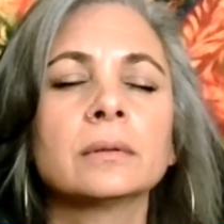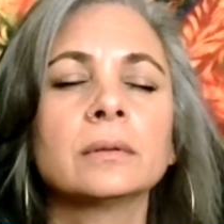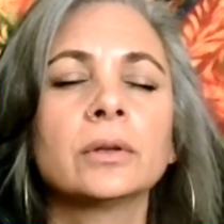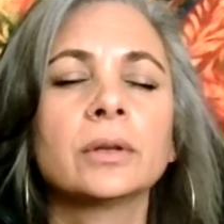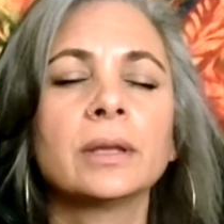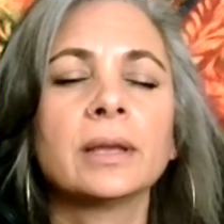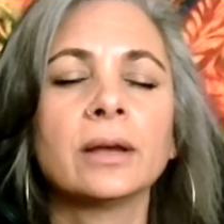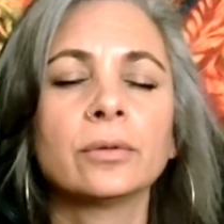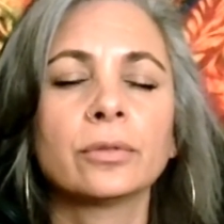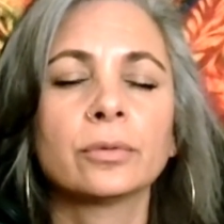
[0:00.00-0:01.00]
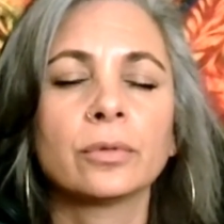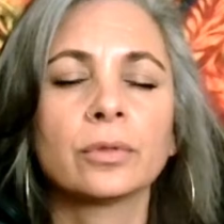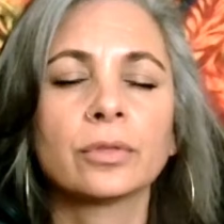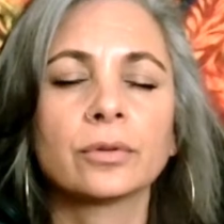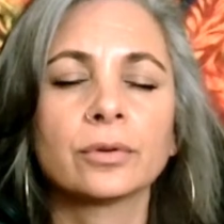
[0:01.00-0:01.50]
Looking out through the
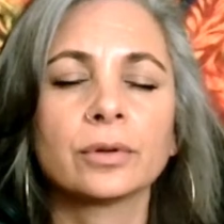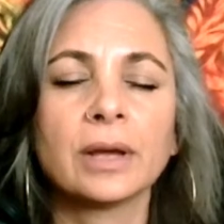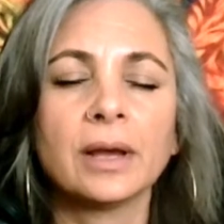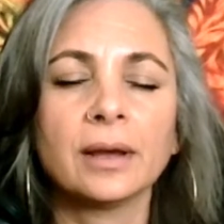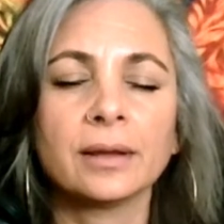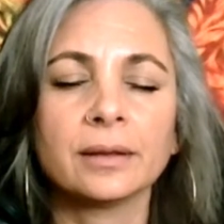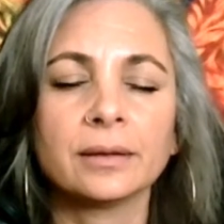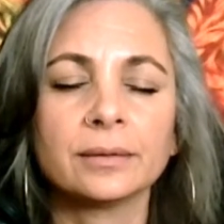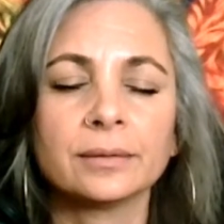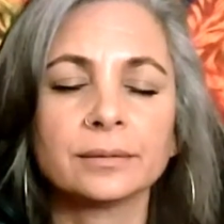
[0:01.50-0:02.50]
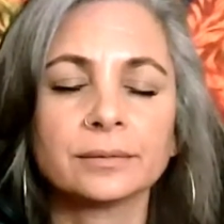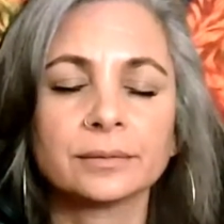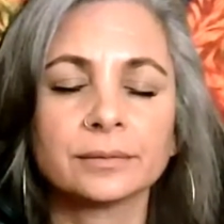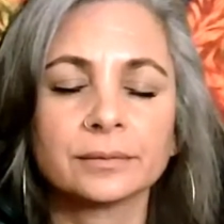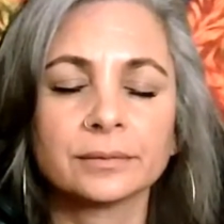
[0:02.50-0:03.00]
third eye,
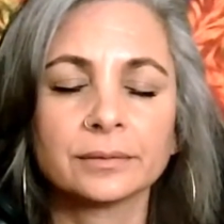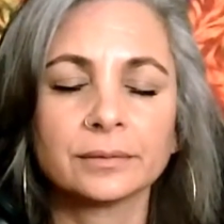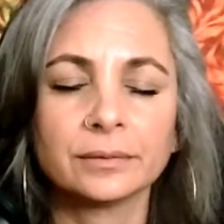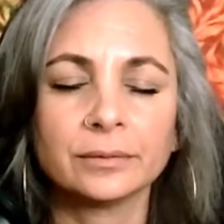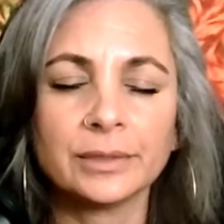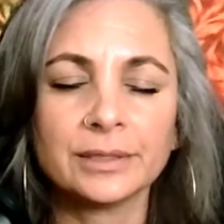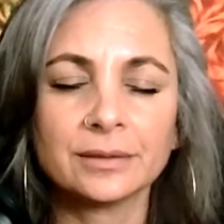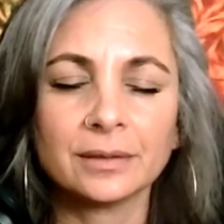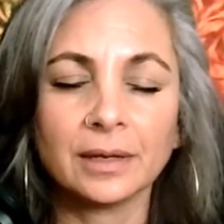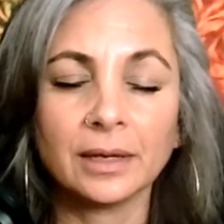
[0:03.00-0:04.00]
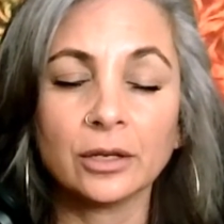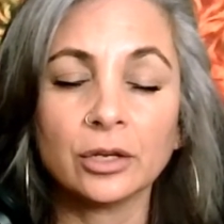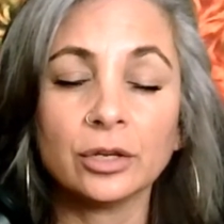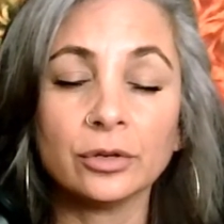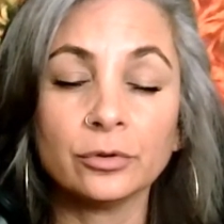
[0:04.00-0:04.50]
we see a
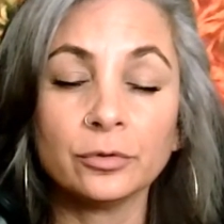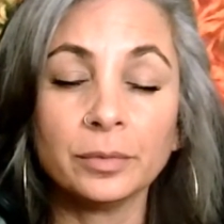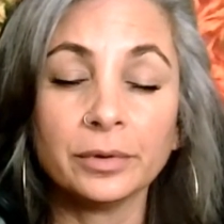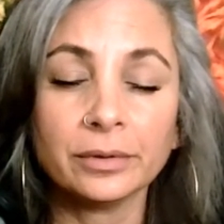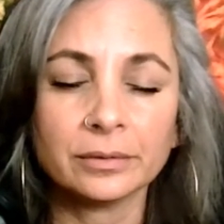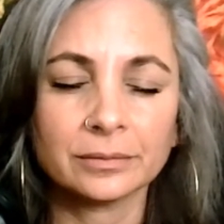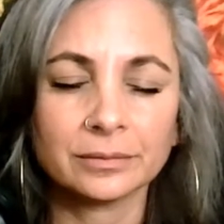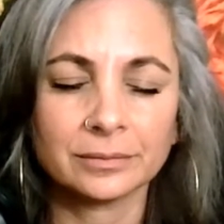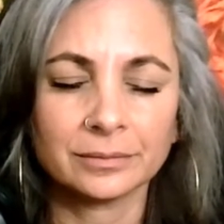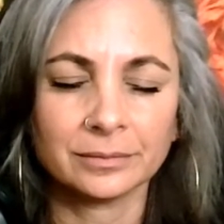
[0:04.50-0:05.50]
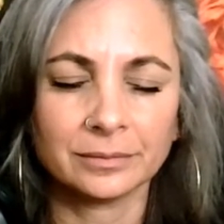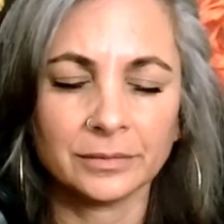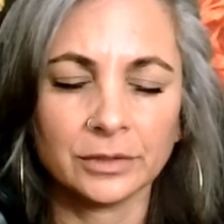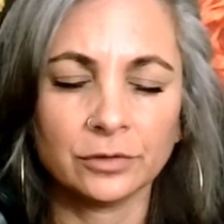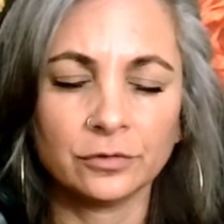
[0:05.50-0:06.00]
cube
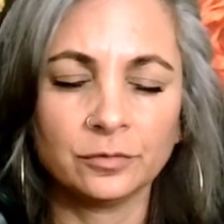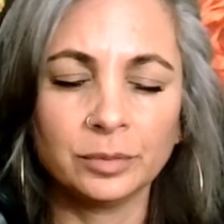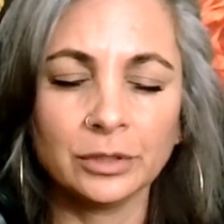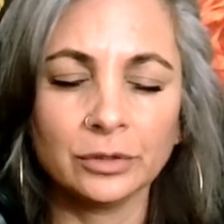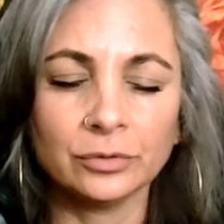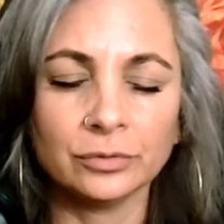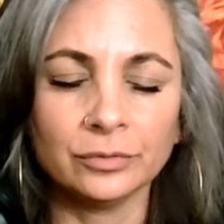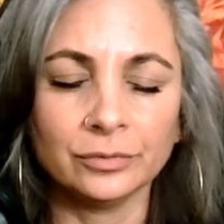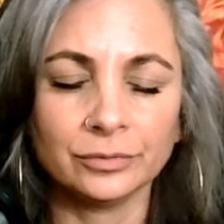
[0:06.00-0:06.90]
of blue.